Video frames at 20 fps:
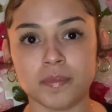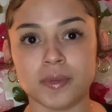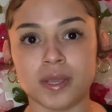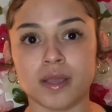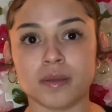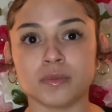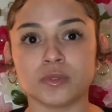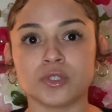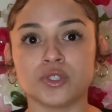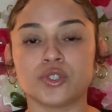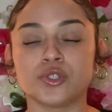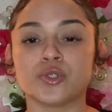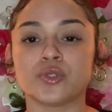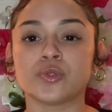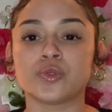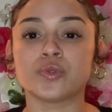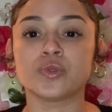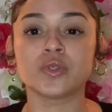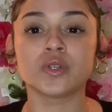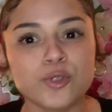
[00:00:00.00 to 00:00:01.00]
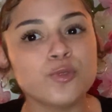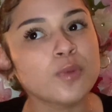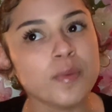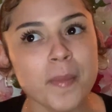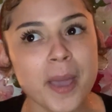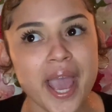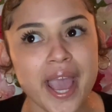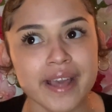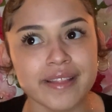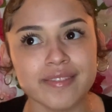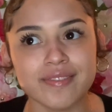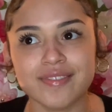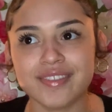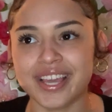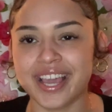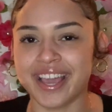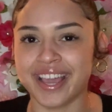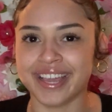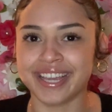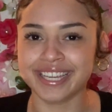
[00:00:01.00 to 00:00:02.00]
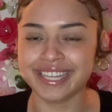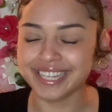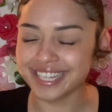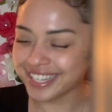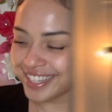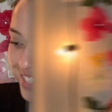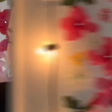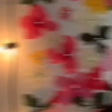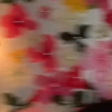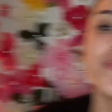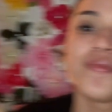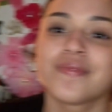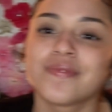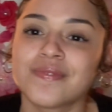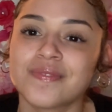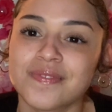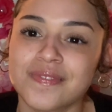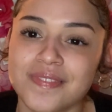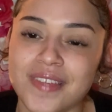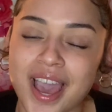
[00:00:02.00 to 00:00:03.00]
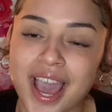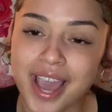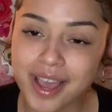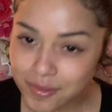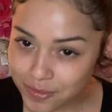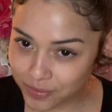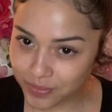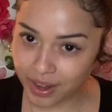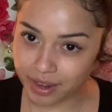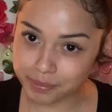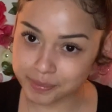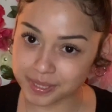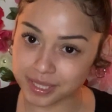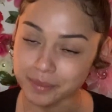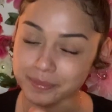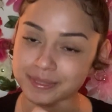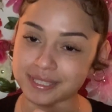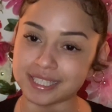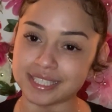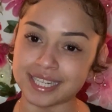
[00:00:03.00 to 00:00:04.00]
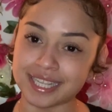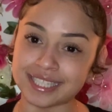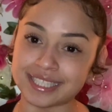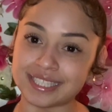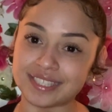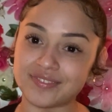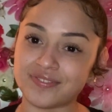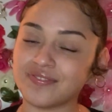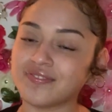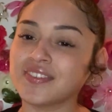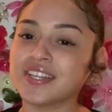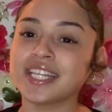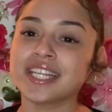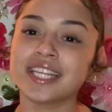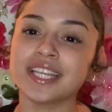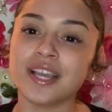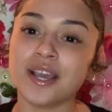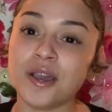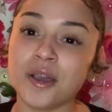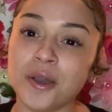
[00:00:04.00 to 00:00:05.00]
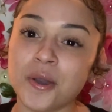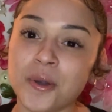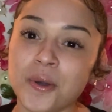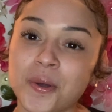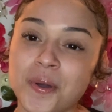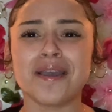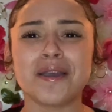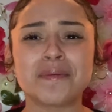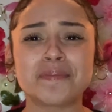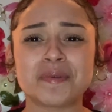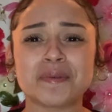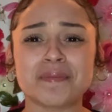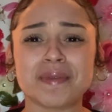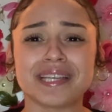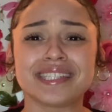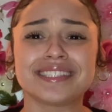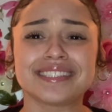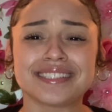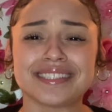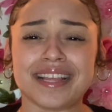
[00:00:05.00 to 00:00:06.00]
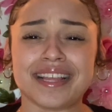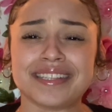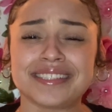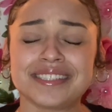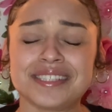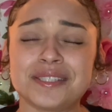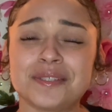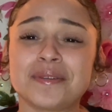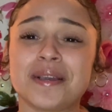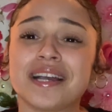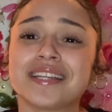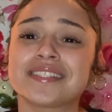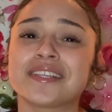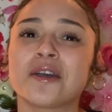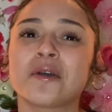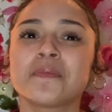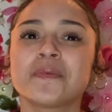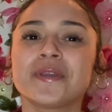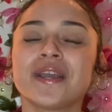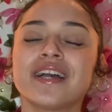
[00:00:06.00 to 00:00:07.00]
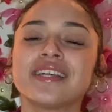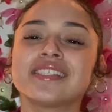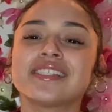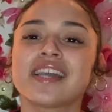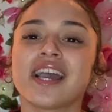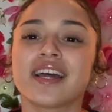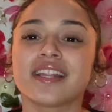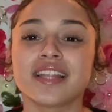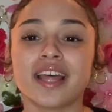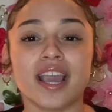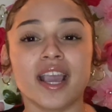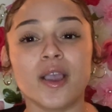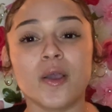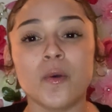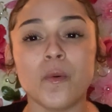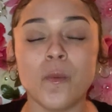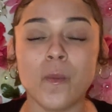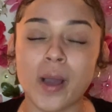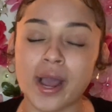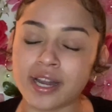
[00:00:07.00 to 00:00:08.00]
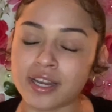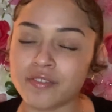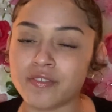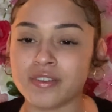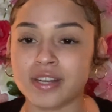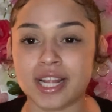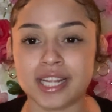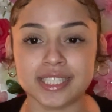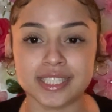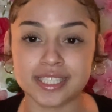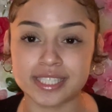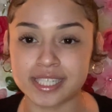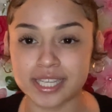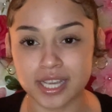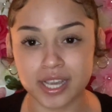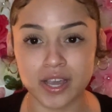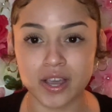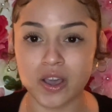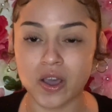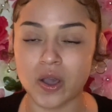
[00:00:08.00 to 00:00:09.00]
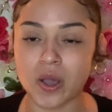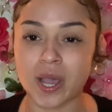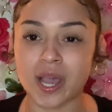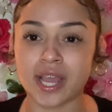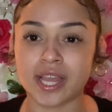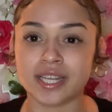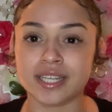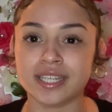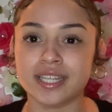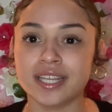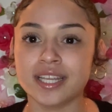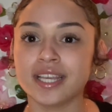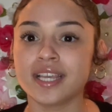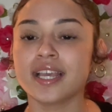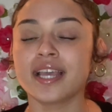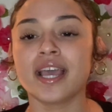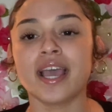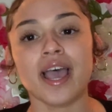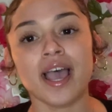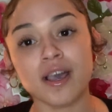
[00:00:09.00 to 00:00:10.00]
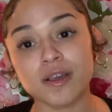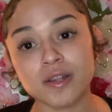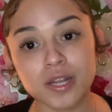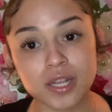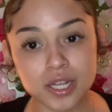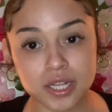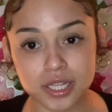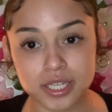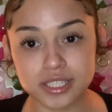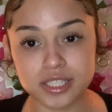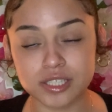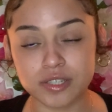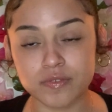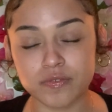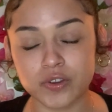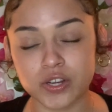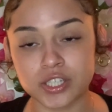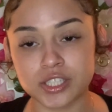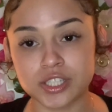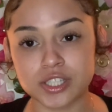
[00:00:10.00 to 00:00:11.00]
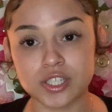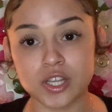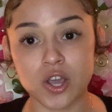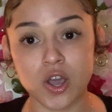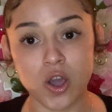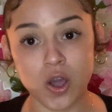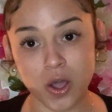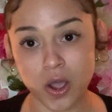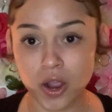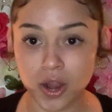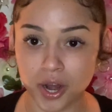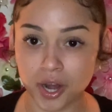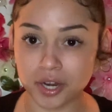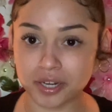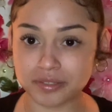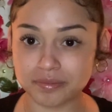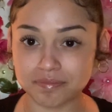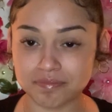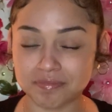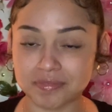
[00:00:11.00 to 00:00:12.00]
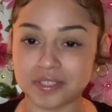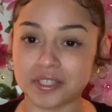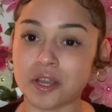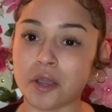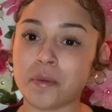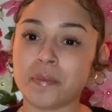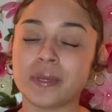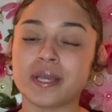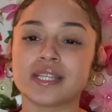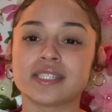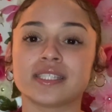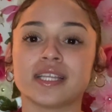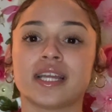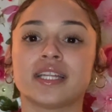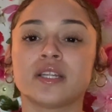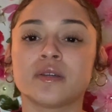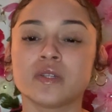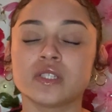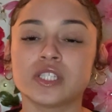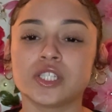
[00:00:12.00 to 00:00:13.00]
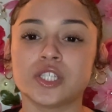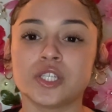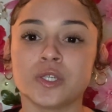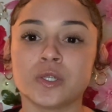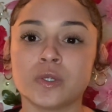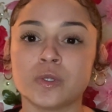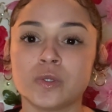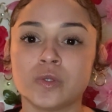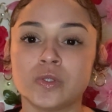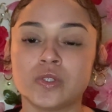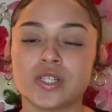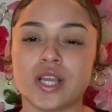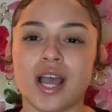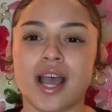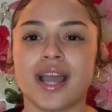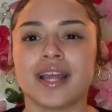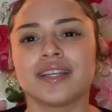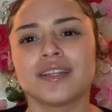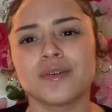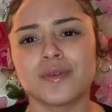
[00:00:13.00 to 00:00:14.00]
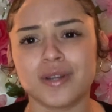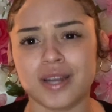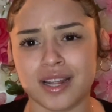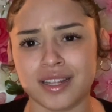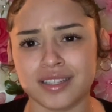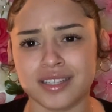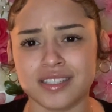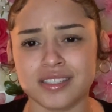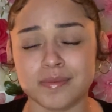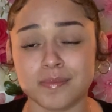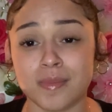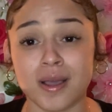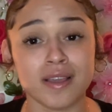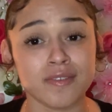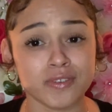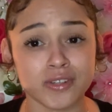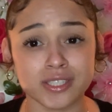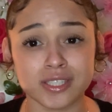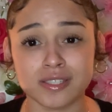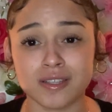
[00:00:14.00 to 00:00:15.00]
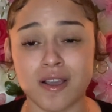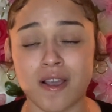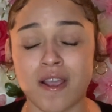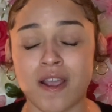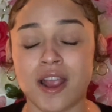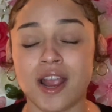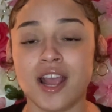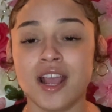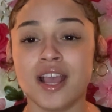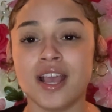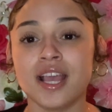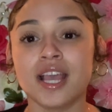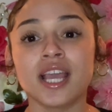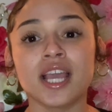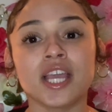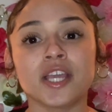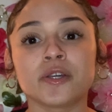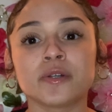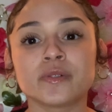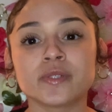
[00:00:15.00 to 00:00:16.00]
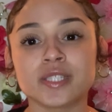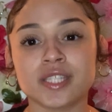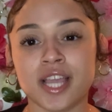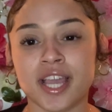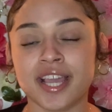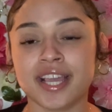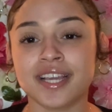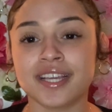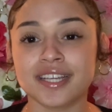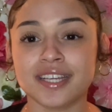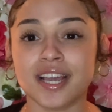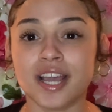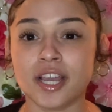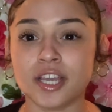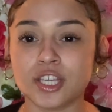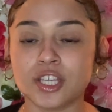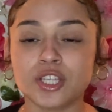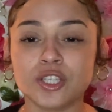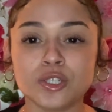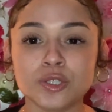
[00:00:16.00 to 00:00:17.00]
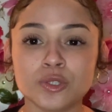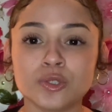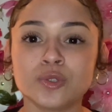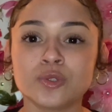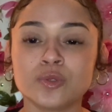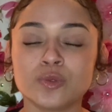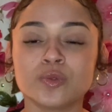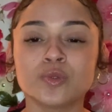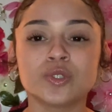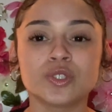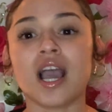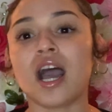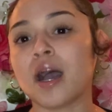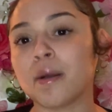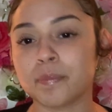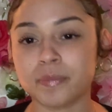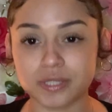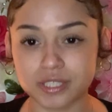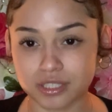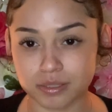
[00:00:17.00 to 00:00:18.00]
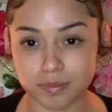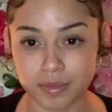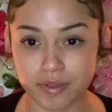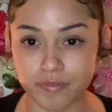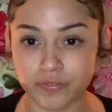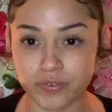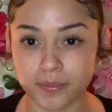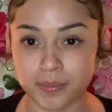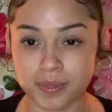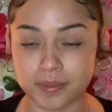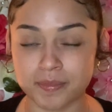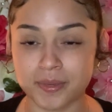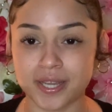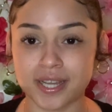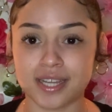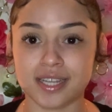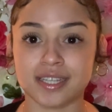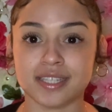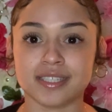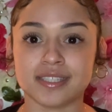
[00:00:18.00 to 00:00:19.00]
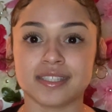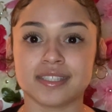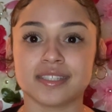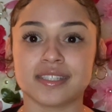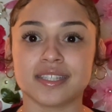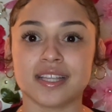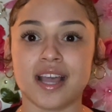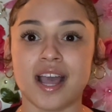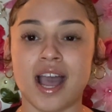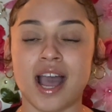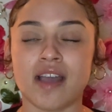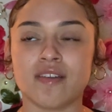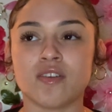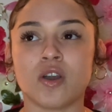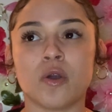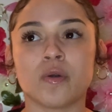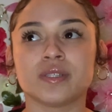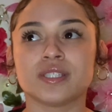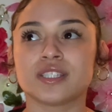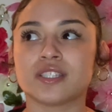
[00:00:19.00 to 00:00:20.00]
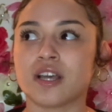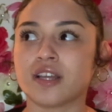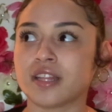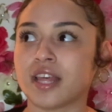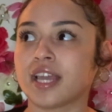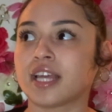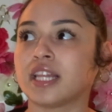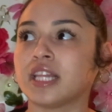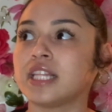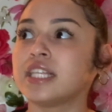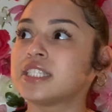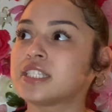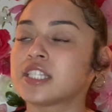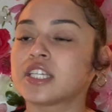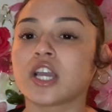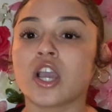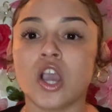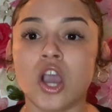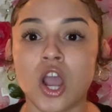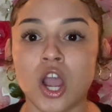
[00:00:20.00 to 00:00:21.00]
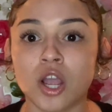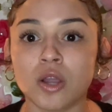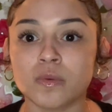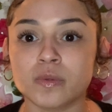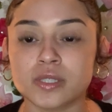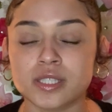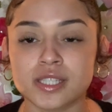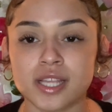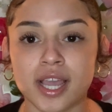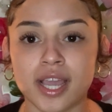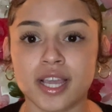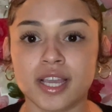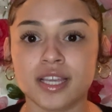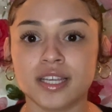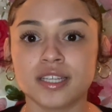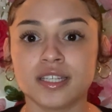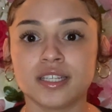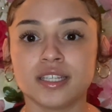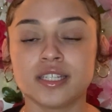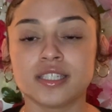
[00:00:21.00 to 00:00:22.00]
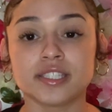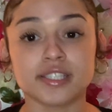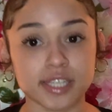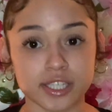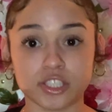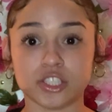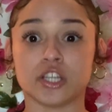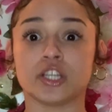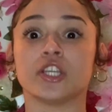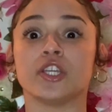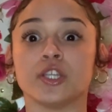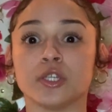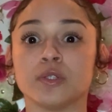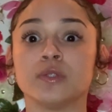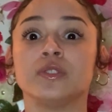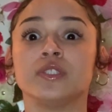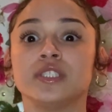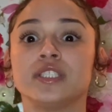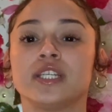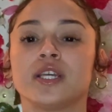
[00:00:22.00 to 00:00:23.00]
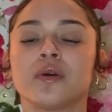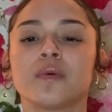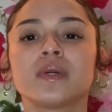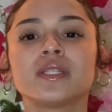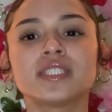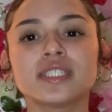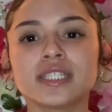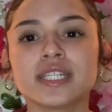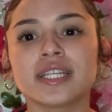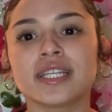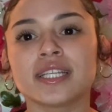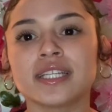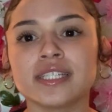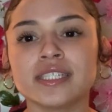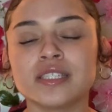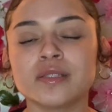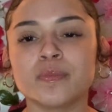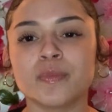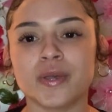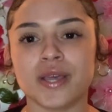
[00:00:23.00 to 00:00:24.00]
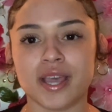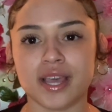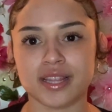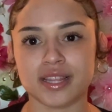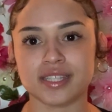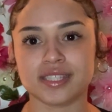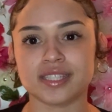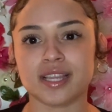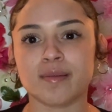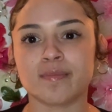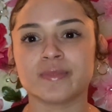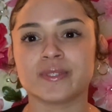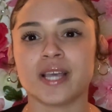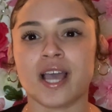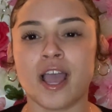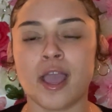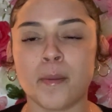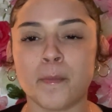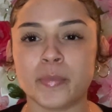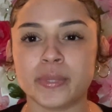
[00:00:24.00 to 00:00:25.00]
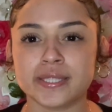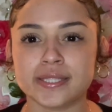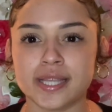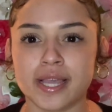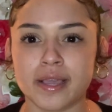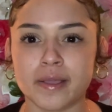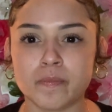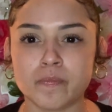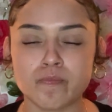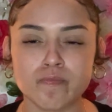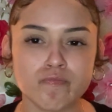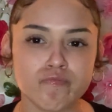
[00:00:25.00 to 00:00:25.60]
be able to do the math, okay? That wraps up today's video. I hope it made sense to you guys. I hope you guys got like quite of an idea on how to lease your first car, you know, because I know it's huge. I know when I leased my first car, it was like a huge accomplishment for me, because I've always thought like leasing a car was like such a huge deal, which it is, but at the same time, it's like,